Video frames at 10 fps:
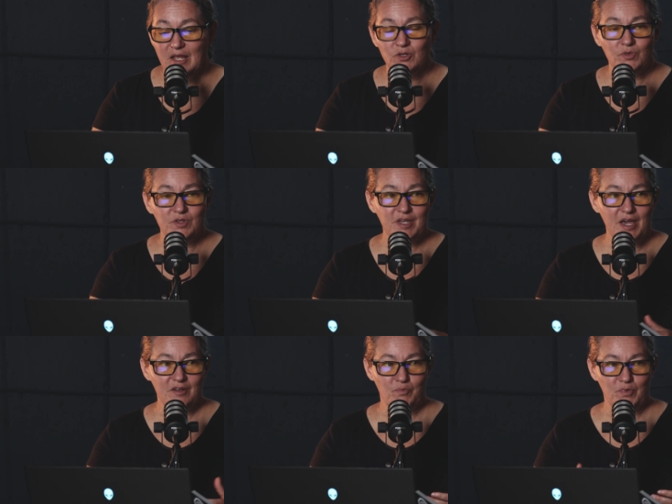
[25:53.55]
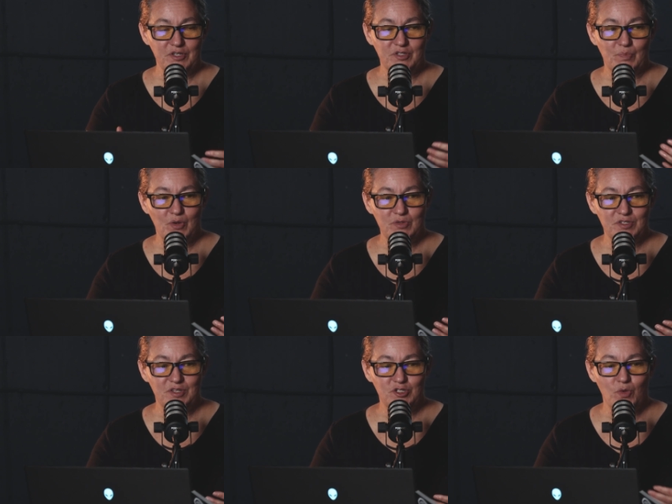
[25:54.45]
And so this kind of
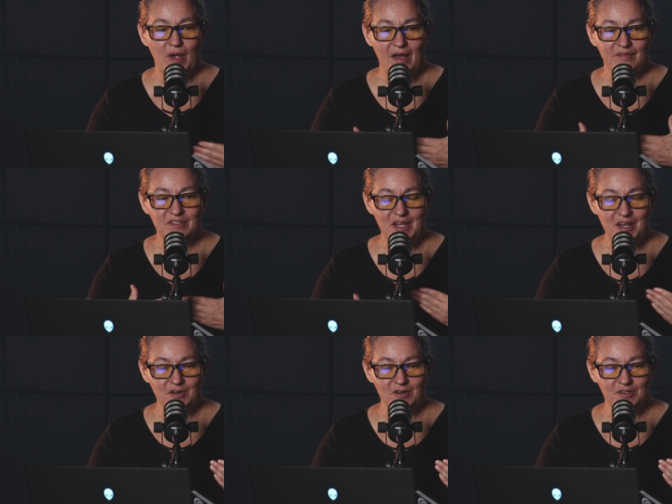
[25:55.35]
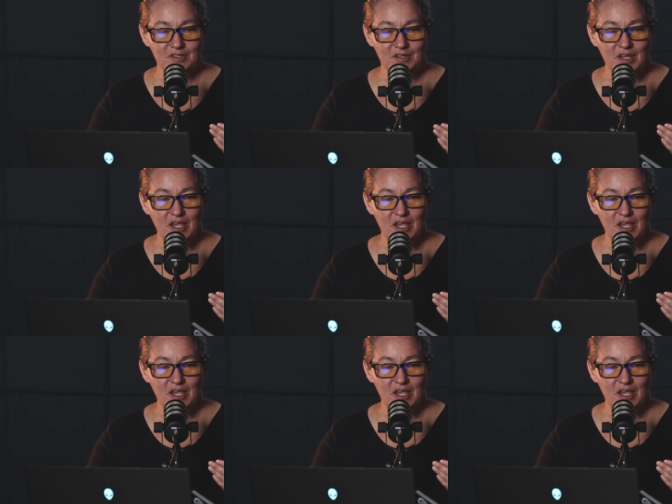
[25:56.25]
presupposes that you have standards,